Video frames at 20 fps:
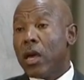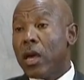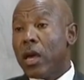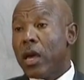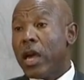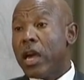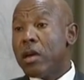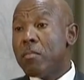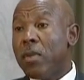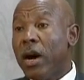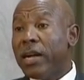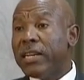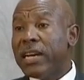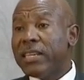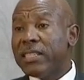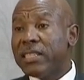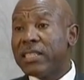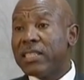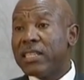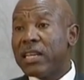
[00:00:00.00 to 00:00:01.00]
A
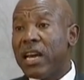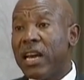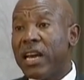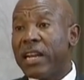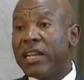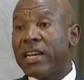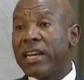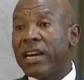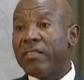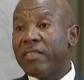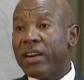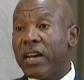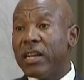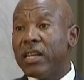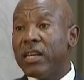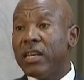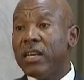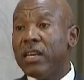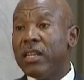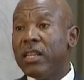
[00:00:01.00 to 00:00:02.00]
modest
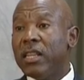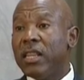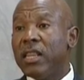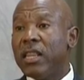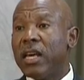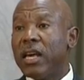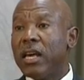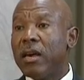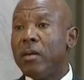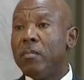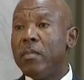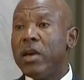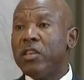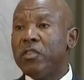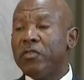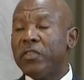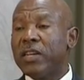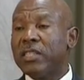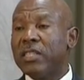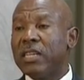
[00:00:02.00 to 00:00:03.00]
recovery in the
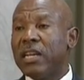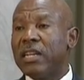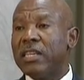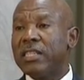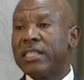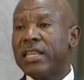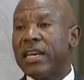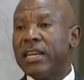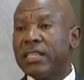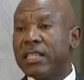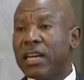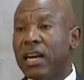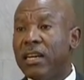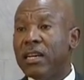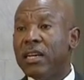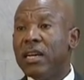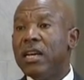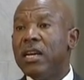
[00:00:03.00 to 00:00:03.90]
manufacturing sector